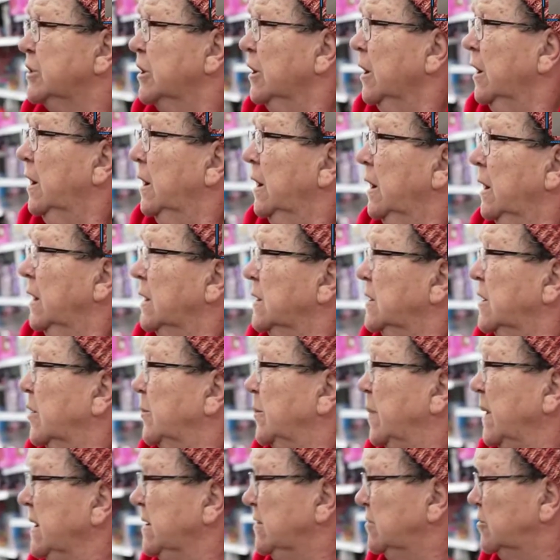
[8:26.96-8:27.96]
Parents? To
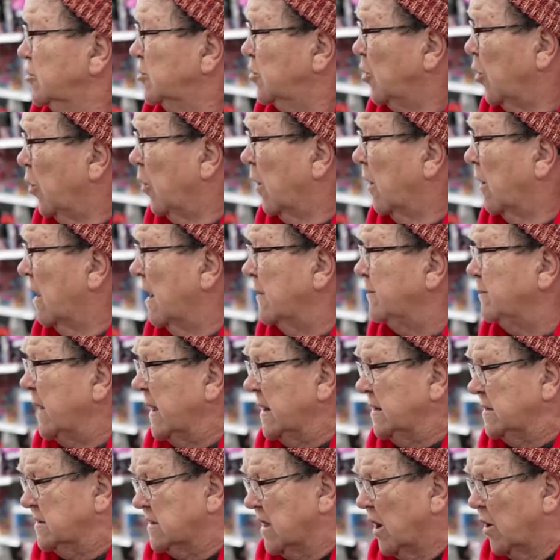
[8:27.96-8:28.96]
be tore up
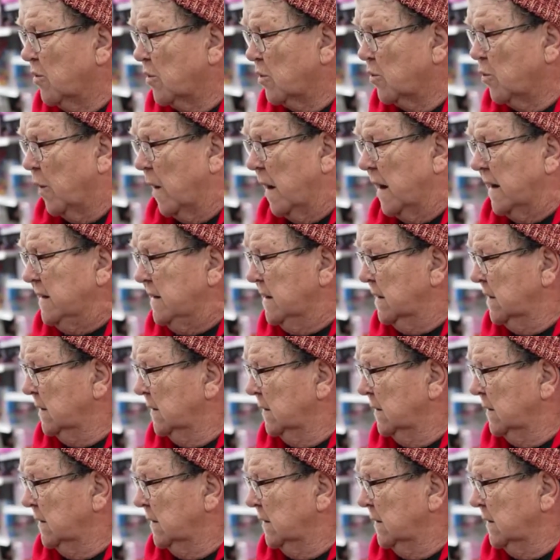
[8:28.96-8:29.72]
and thrown away.